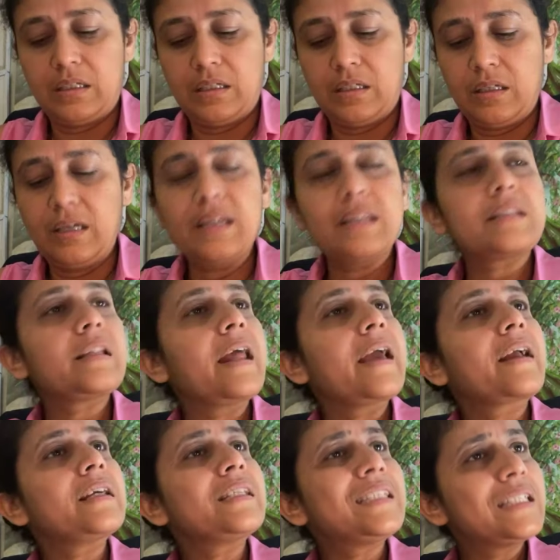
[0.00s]
it's
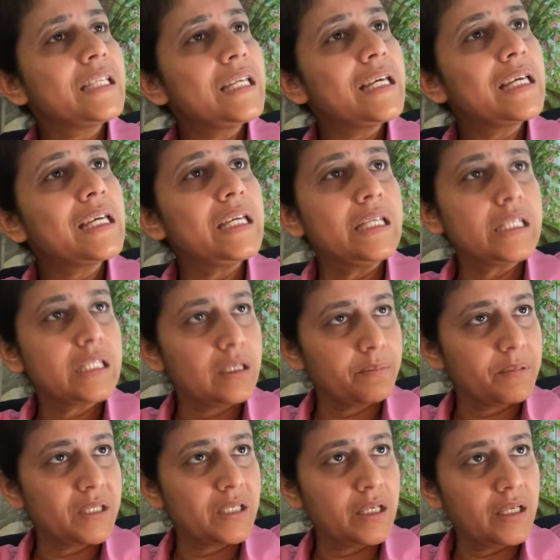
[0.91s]
like a sticky
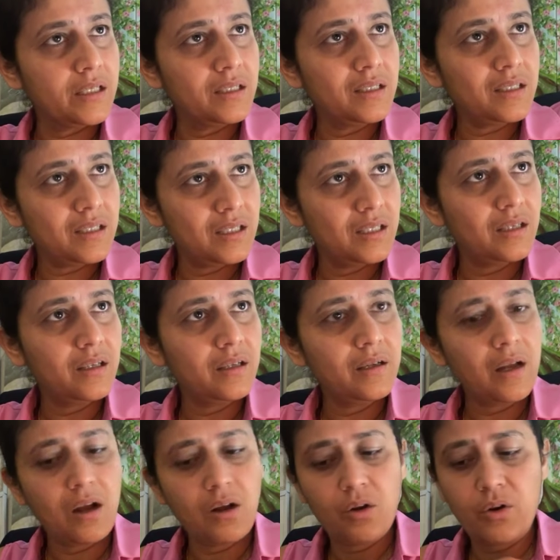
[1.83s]
substance
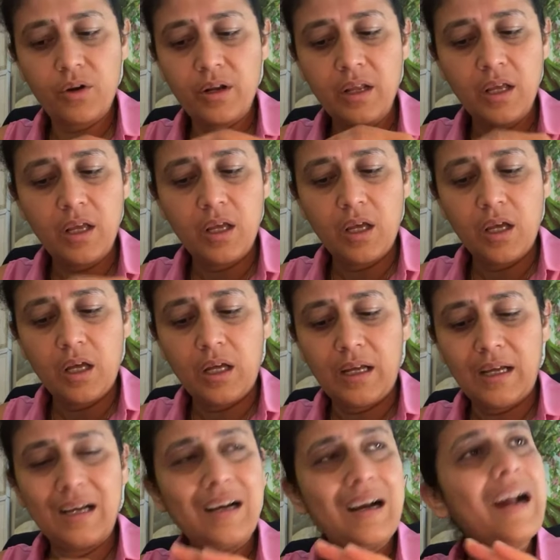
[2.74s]
or
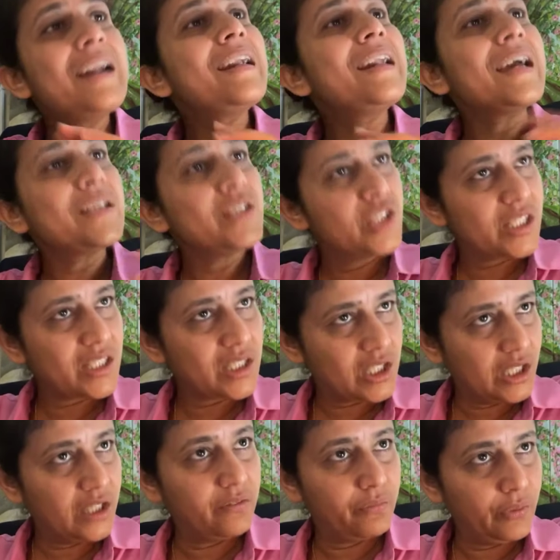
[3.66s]

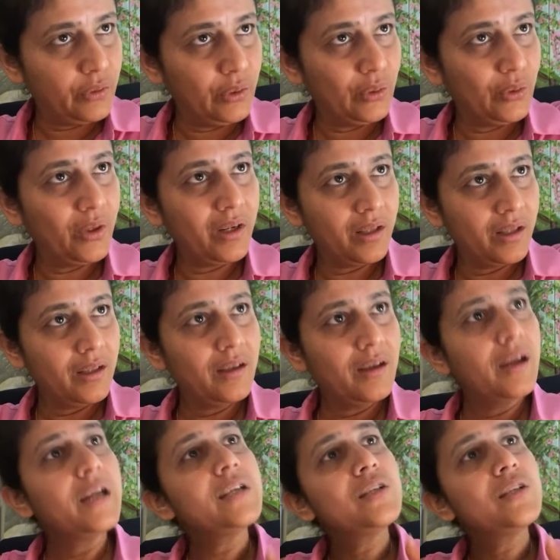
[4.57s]
undigested food. It